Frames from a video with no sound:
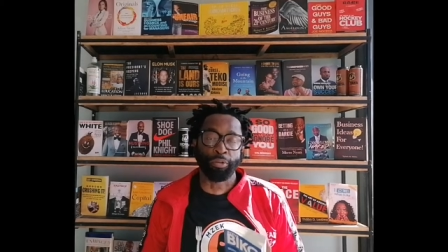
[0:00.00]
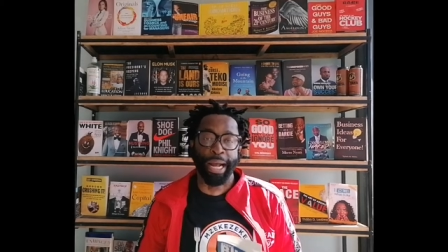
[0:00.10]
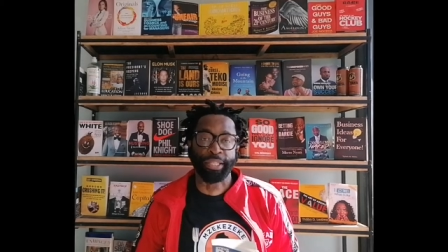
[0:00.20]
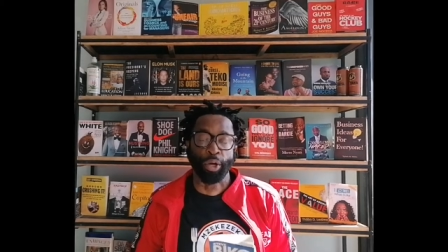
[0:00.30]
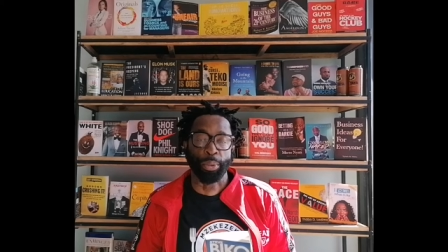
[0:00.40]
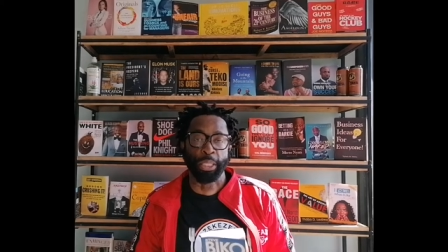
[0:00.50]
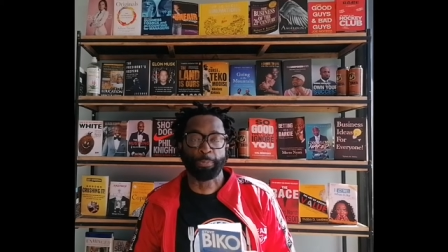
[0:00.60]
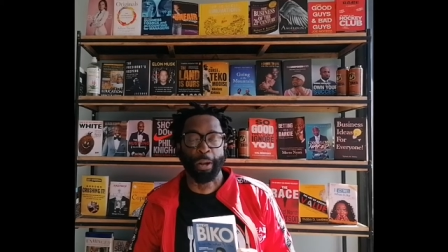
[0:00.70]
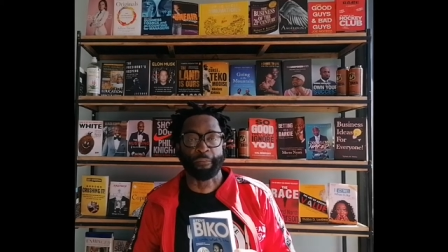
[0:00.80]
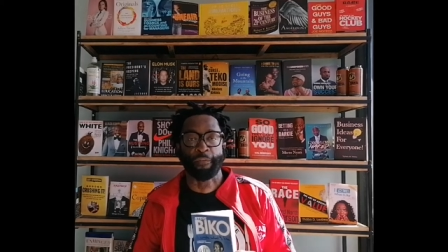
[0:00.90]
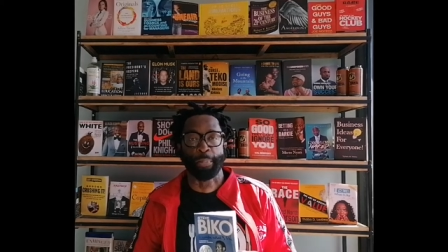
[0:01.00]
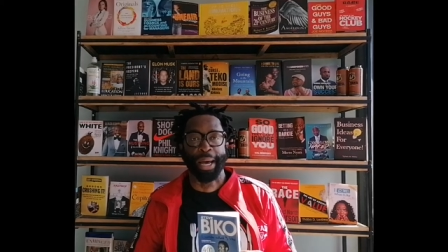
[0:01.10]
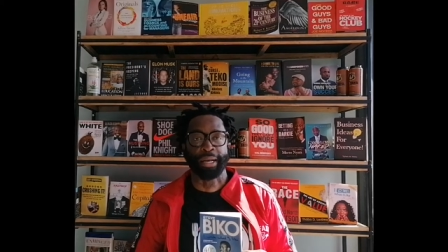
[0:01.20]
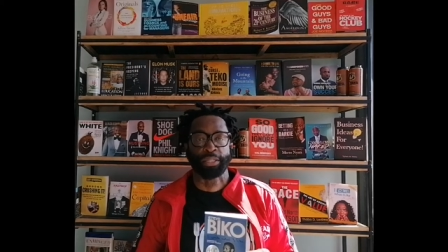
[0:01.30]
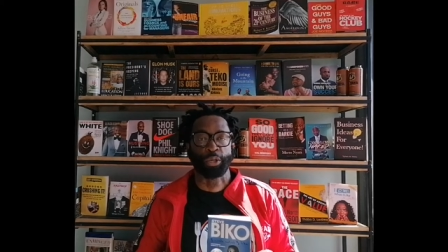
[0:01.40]
right here on this platform, The
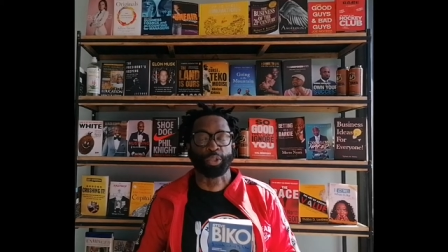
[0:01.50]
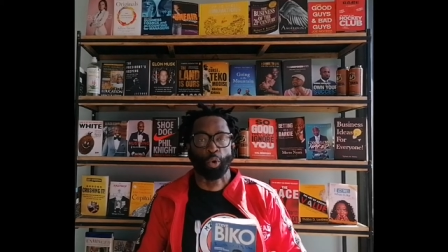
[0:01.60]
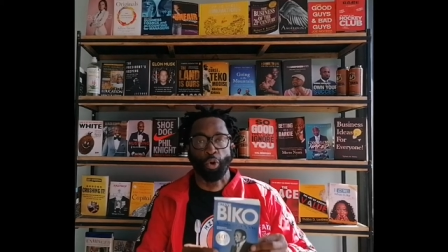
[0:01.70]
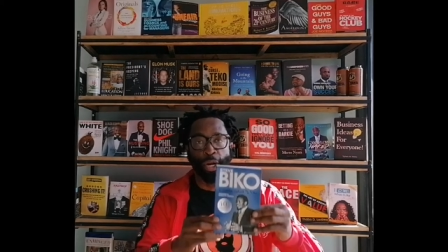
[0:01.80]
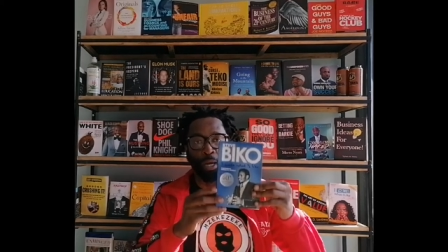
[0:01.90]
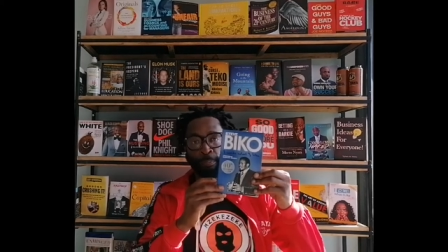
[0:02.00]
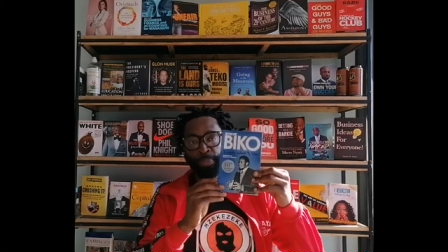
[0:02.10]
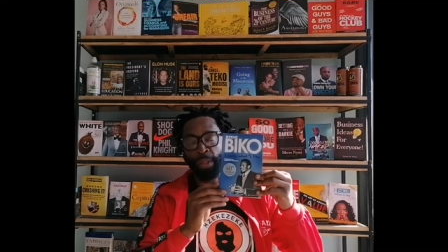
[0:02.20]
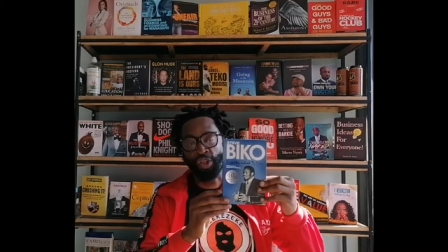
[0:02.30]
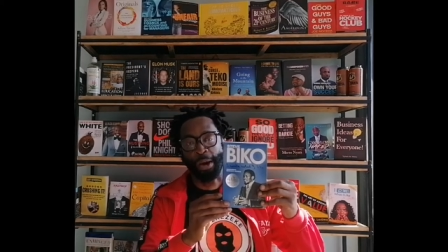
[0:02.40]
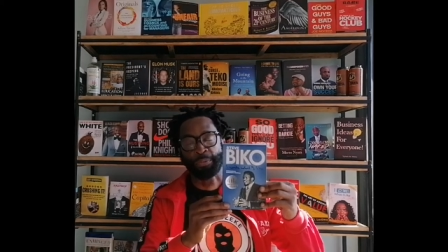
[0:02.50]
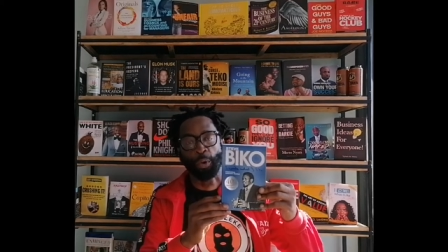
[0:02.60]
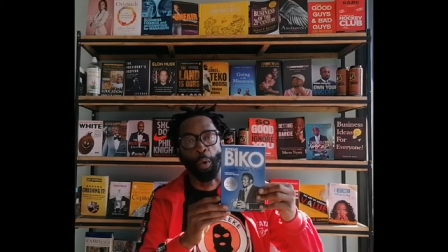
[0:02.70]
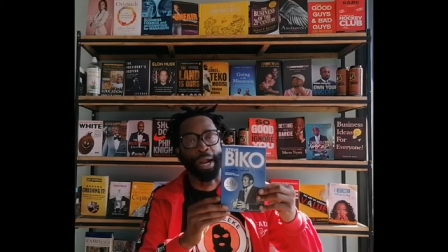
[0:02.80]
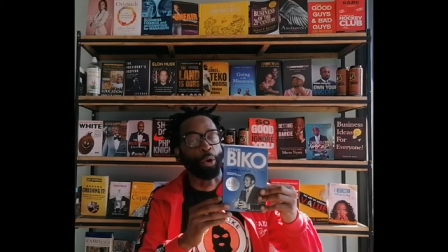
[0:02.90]
Hustler's Corner, chapter
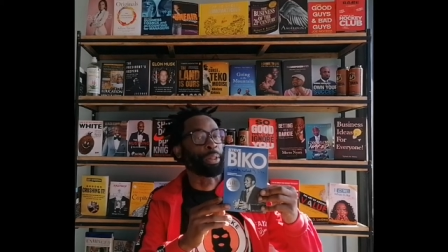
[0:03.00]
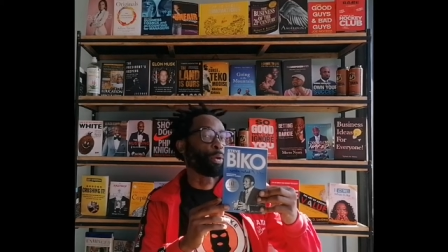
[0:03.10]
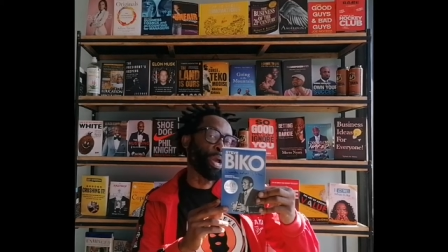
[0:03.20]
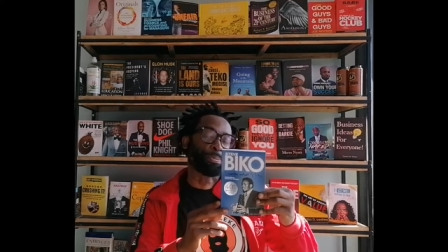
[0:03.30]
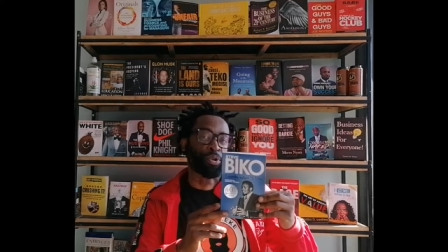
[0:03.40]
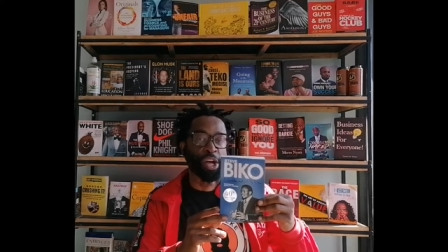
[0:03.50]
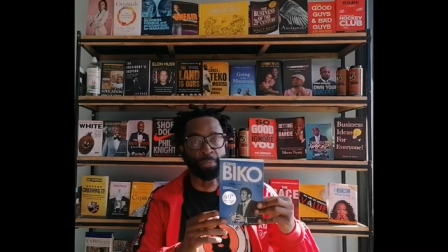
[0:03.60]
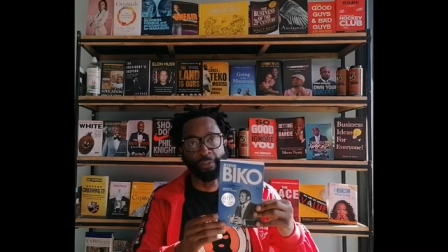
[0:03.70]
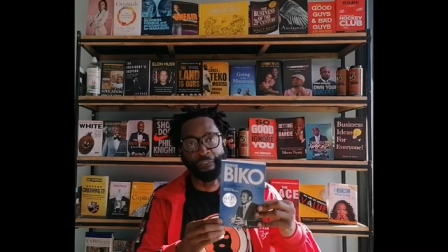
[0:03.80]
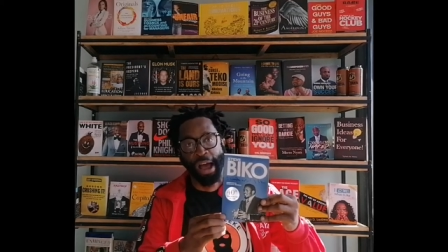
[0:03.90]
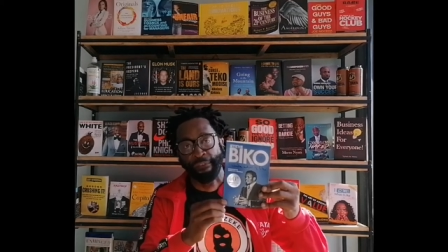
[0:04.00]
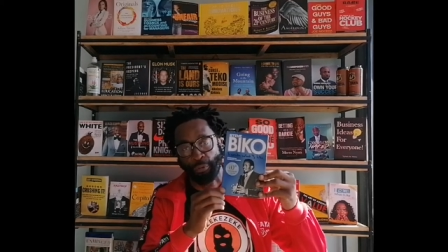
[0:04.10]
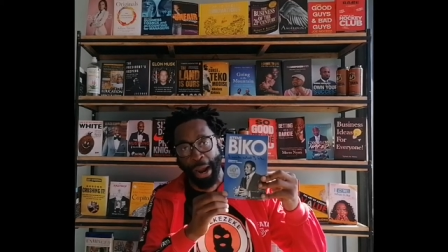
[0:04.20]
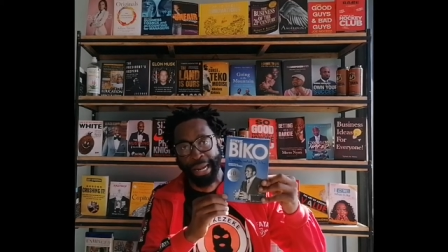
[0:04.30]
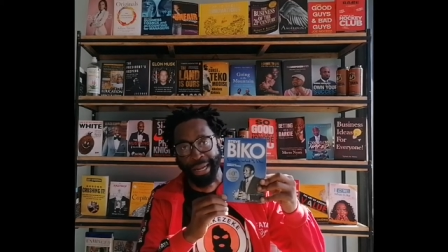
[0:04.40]
1 all the way up to chapter 5.
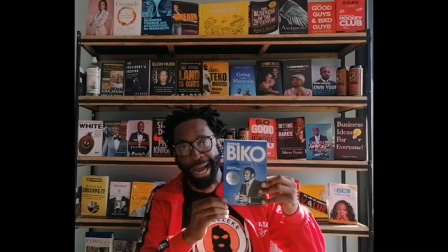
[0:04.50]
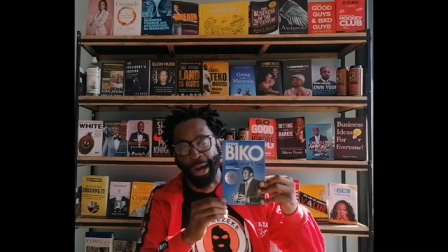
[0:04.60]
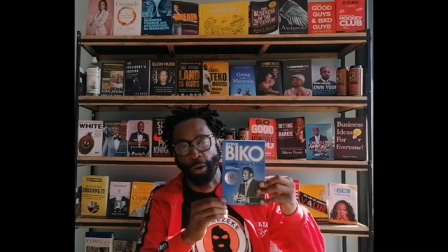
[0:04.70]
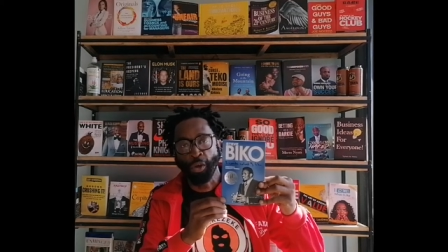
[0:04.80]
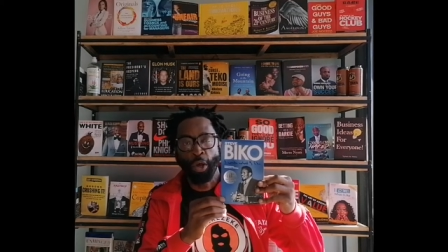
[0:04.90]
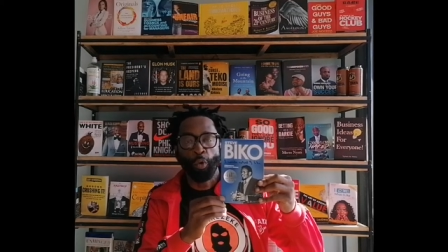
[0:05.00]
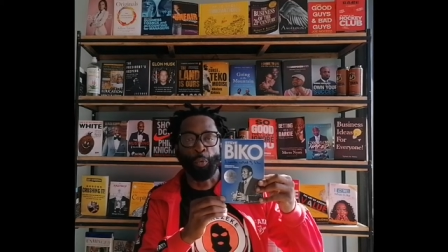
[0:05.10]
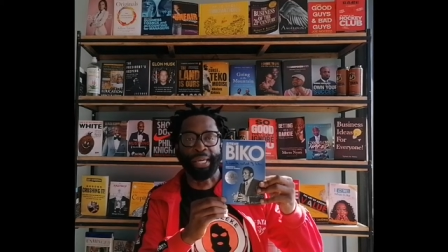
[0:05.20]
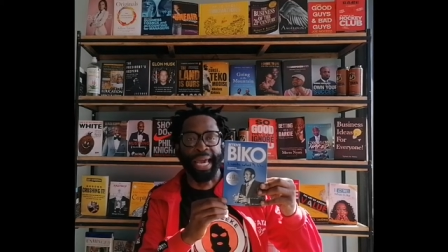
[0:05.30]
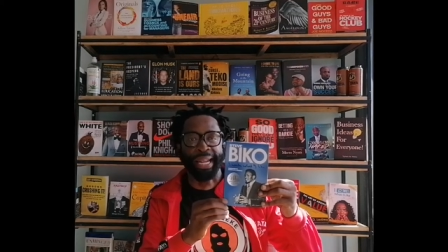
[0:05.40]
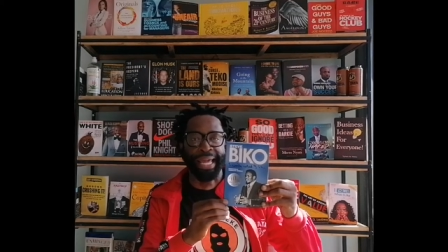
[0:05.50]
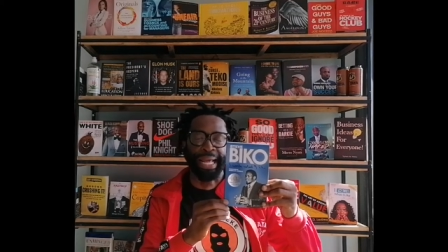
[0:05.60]
Right now, we're getting